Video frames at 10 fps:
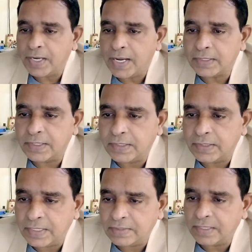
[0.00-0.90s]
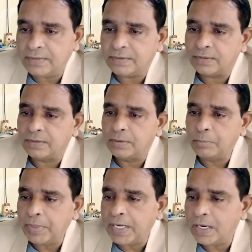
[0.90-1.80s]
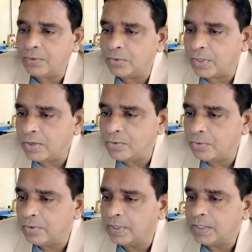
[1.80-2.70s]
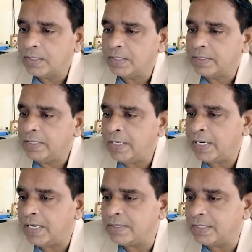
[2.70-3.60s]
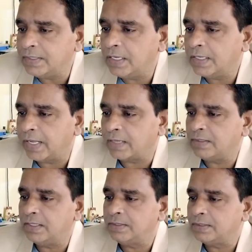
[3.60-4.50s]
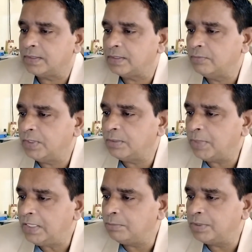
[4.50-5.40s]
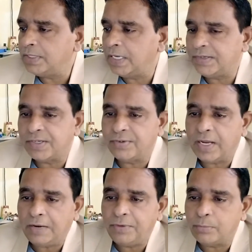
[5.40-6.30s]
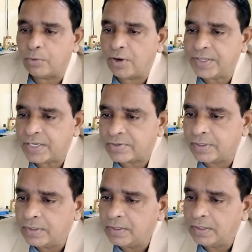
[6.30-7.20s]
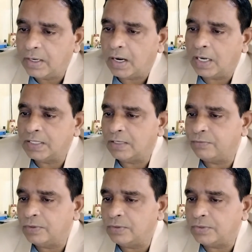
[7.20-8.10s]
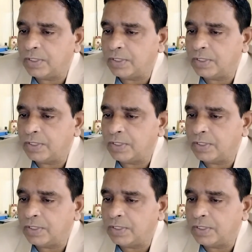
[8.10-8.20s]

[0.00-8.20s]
reactor designs began to renew interest in the technology, with multiple nations having projects and of uh,